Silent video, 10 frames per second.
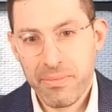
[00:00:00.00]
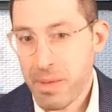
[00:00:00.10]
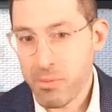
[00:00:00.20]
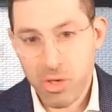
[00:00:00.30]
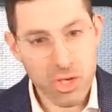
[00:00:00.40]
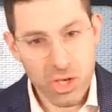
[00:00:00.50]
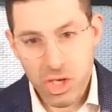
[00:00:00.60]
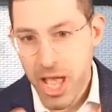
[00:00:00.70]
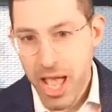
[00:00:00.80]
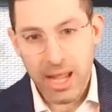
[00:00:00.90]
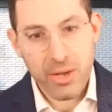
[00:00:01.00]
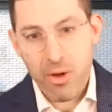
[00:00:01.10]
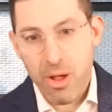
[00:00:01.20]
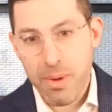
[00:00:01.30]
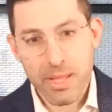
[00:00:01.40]
I'm channeling
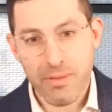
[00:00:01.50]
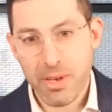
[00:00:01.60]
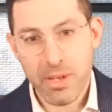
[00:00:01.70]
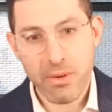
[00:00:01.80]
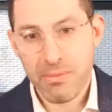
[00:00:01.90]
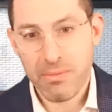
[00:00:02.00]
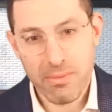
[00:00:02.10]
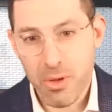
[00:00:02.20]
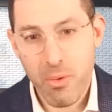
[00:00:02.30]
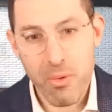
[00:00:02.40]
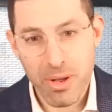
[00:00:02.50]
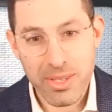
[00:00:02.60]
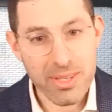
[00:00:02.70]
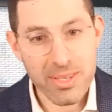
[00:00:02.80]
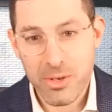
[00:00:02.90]
Rabbi Levy to you. Don't worry,
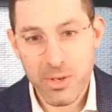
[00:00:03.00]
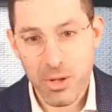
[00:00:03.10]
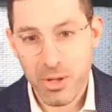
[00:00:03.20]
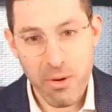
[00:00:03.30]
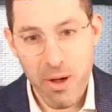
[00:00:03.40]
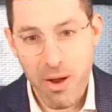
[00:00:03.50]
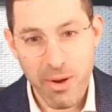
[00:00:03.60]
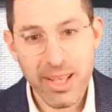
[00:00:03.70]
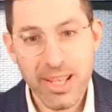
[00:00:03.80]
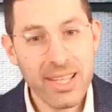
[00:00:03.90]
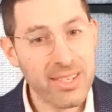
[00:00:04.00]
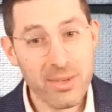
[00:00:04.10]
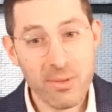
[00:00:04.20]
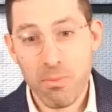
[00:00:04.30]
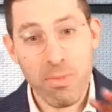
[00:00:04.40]
this isn't Charlie Harary. This
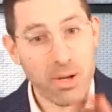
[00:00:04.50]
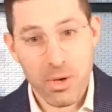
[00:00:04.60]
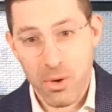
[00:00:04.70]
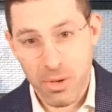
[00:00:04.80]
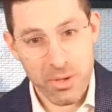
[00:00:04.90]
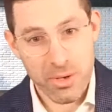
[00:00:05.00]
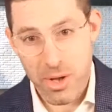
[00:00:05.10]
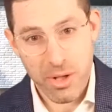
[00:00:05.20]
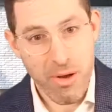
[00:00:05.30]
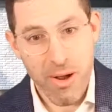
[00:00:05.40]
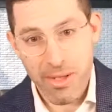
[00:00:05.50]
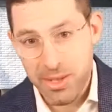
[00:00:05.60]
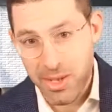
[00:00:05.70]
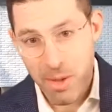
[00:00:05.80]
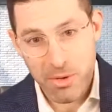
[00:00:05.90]
is much holier than Charlie Harary. This
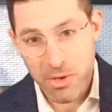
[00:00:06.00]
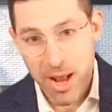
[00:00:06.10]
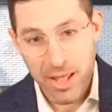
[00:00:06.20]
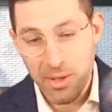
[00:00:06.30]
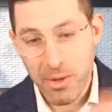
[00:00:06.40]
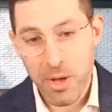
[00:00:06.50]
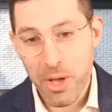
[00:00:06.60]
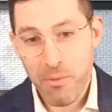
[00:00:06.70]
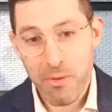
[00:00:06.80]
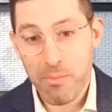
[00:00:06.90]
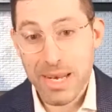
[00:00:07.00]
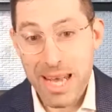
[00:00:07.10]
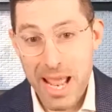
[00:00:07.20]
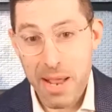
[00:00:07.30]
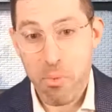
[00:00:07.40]
is coming straight at you from
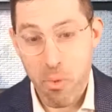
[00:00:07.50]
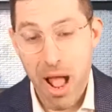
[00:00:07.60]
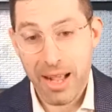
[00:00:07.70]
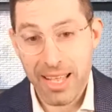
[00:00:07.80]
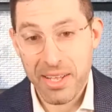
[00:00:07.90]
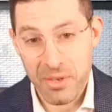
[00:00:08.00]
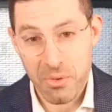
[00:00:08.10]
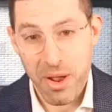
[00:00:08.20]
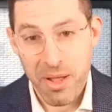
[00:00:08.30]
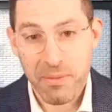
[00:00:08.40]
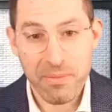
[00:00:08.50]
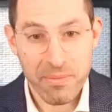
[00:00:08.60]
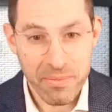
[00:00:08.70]
B'nai Brak, Israel.